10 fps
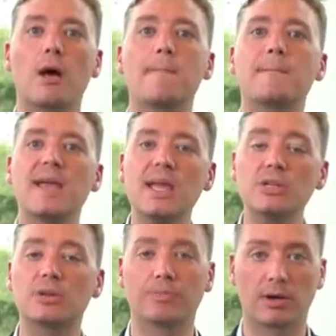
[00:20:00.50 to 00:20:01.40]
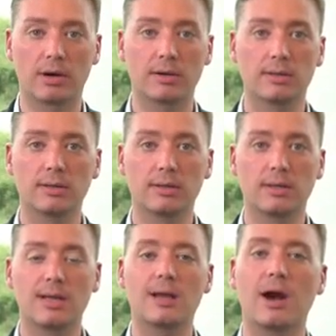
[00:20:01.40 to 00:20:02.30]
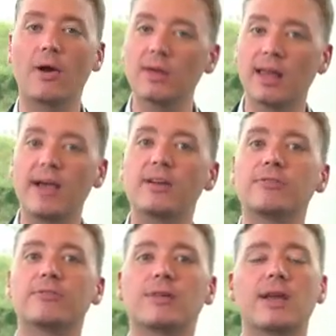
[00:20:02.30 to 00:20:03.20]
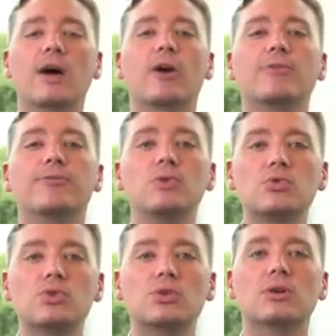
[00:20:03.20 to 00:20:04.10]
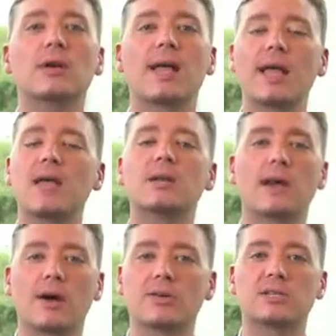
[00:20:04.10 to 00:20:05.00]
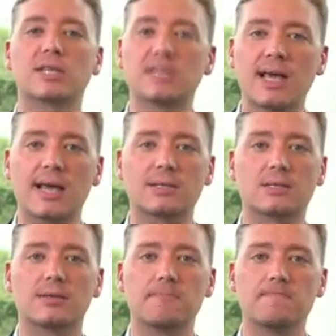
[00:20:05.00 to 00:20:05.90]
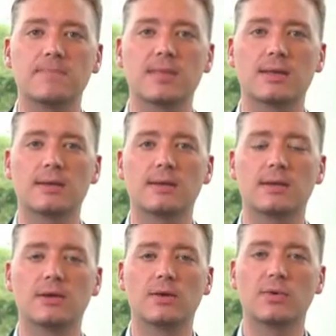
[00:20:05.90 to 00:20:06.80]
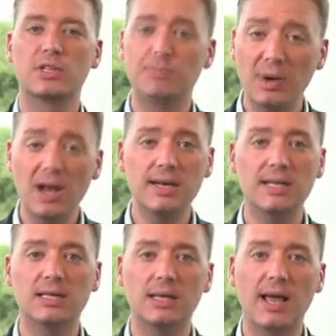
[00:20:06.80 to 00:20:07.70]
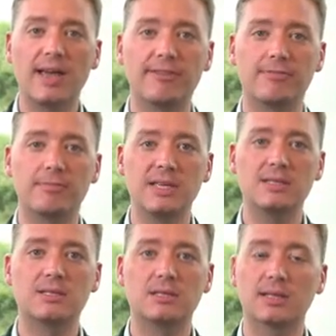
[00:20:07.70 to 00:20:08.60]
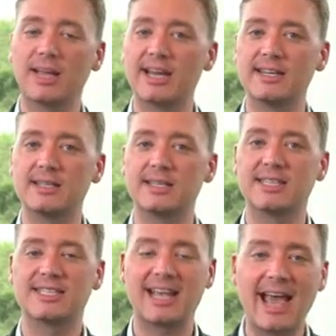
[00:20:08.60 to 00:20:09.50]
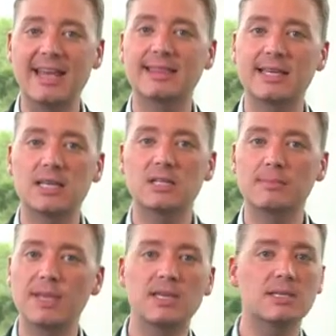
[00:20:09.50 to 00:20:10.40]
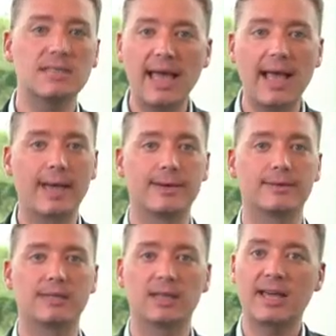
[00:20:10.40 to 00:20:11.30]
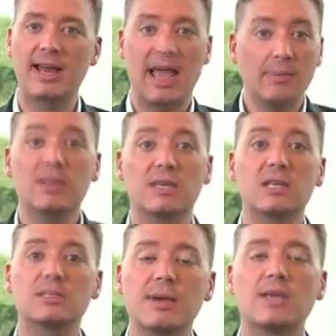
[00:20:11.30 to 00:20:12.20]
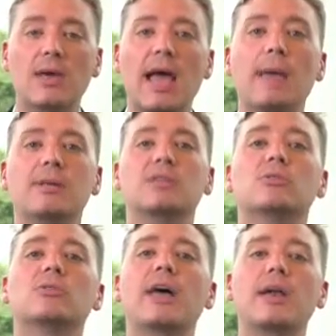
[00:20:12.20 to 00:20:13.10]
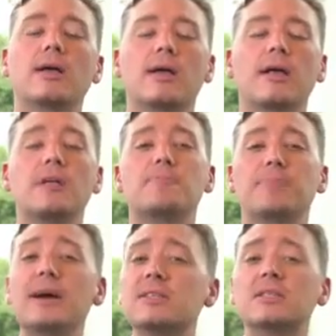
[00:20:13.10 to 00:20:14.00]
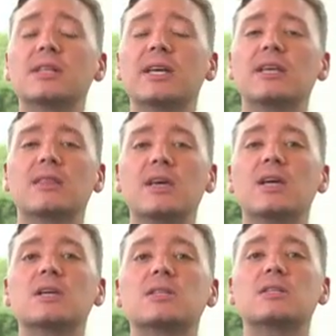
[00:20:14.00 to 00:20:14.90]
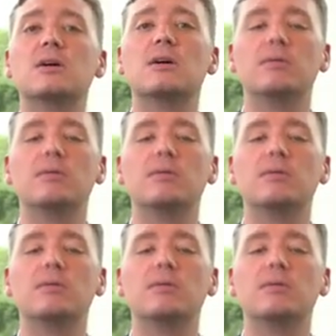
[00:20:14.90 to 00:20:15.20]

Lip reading: a major part in our life and our future and our success. Responding to life means to let sad things make you sad, to let happy things make you happy, to let puzzling things